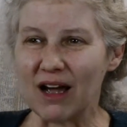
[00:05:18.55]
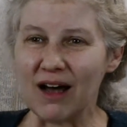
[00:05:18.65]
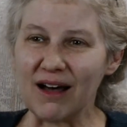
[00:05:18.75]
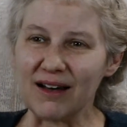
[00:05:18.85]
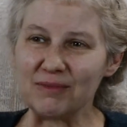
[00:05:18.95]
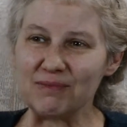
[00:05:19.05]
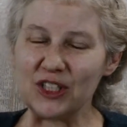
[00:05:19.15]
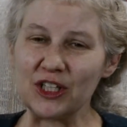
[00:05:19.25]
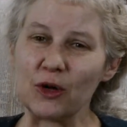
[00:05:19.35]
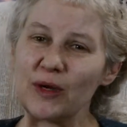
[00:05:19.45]

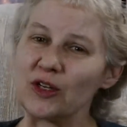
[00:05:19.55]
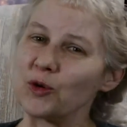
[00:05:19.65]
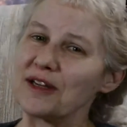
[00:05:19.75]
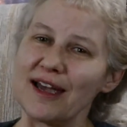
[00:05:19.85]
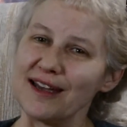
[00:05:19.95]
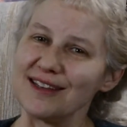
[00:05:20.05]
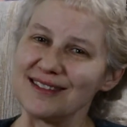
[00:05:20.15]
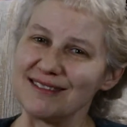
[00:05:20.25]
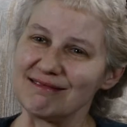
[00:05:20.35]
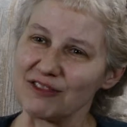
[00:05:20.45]
we
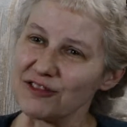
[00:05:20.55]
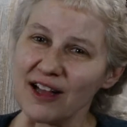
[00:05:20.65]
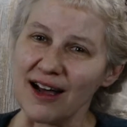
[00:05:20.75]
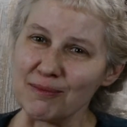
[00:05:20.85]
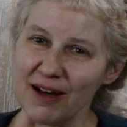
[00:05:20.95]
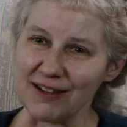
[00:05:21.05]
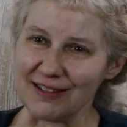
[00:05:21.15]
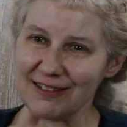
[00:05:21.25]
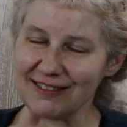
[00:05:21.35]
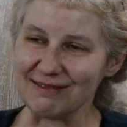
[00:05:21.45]
created the fly
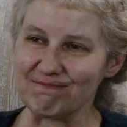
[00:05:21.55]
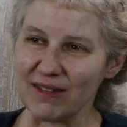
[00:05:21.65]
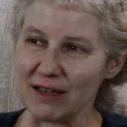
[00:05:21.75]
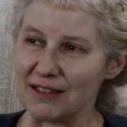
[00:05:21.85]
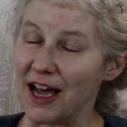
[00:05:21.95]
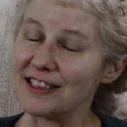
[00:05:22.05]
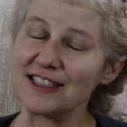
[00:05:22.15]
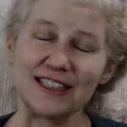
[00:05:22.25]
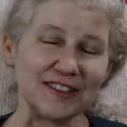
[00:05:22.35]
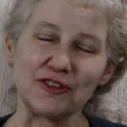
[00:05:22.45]
model not
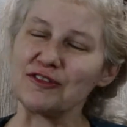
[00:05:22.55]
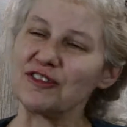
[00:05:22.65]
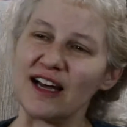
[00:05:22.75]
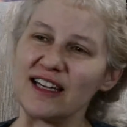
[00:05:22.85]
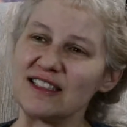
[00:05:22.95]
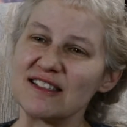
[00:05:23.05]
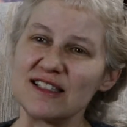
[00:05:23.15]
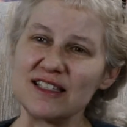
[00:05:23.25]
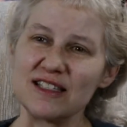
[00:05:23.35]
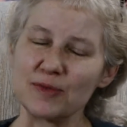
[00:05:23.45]
to give the fly a
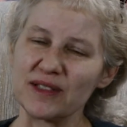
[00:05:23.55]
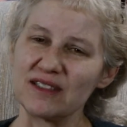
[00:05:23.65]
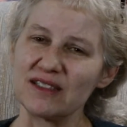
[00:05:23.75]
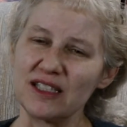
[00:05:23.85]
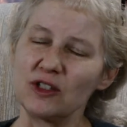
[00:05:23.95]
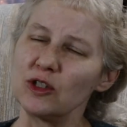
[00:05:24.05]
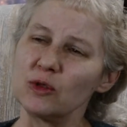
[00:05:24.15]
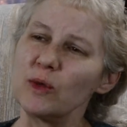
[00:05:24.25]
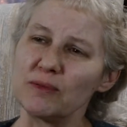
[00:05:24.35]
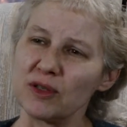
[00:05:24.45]
disease, but to see,
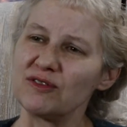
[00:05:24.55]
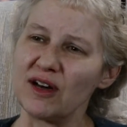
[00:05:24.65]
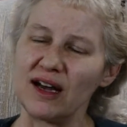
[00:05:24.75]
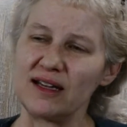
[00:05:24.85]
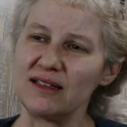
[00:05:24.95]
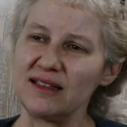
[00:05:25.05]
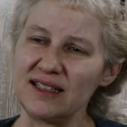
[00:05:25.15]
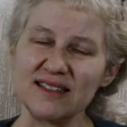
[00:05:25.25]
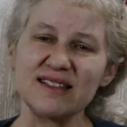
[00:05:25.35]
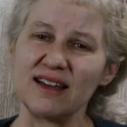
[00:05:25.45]
could we provide
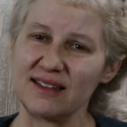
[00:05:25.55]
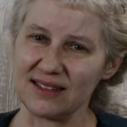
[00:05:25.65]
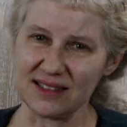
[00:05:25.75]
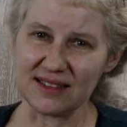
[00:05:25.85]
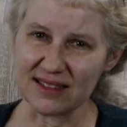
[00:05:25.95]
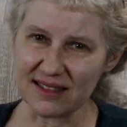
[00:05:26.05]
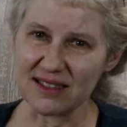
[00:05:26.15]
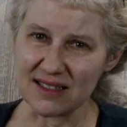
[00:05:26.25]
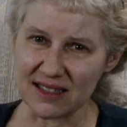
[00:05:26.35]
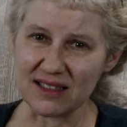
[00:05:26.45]
insight into this
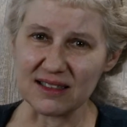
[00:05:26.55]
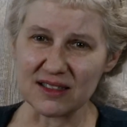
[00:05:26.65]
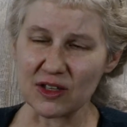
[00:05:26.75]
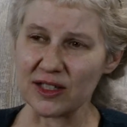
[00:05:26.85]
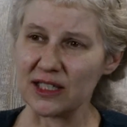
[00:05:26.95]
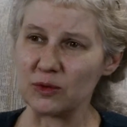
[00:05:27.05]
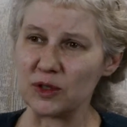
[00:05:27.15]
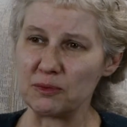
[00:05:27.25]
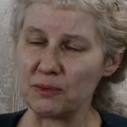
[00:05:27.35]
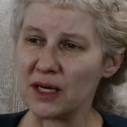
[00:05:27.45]
disease so that it
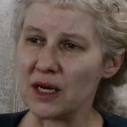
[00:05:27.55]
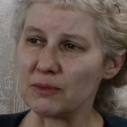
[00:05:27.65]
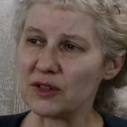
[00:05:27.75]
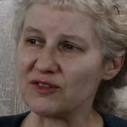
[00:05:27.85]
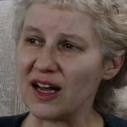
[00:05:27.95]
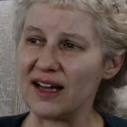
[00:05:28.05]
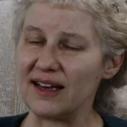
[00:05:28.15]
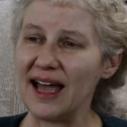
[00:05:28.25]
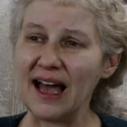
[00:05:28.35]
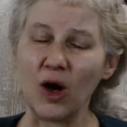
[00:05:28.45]
would
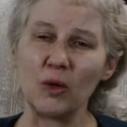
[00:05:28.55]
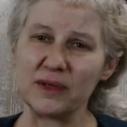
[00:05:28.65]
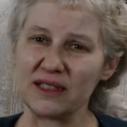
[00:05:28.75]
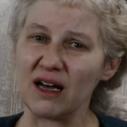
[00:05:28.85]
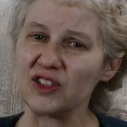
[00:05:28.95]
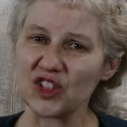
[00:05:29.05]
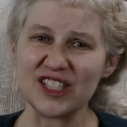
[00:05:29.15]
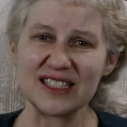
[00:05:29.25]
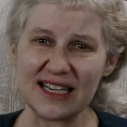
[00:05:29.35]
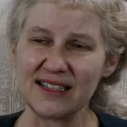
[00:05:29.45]
provide help in
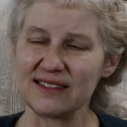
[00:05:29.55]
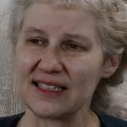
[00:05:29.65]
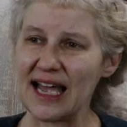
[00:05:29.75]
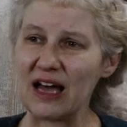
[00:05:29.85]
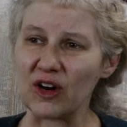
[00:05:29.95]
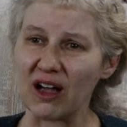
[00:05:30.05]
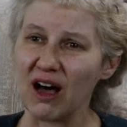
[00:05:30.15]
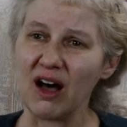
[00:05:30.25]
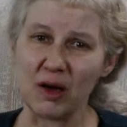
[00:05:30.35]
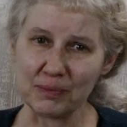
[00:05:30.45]
understanding how to
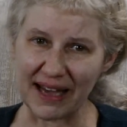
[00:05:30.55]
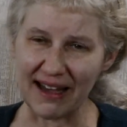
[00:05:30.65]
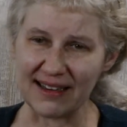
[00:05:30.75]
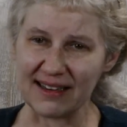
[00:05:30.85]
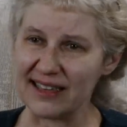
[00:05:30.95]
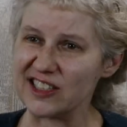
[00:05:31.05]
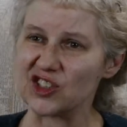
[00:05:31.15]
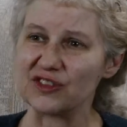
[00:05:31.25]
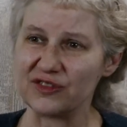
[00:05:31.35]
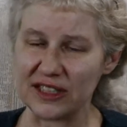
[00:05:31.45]
combat and
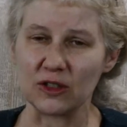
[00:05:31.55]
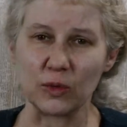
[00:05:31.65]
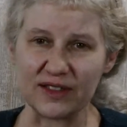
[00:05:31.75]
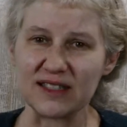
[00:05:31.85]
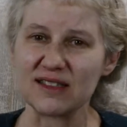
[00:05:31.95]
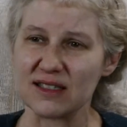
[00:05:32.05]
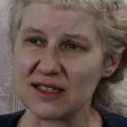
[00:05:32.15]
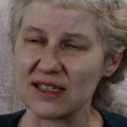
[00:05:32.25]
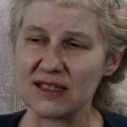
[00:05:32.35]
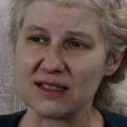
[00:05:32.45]
interfere with this
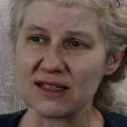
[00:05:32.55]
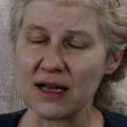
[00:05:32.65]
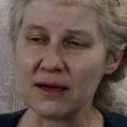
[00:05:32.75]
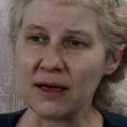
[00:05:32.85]
disease.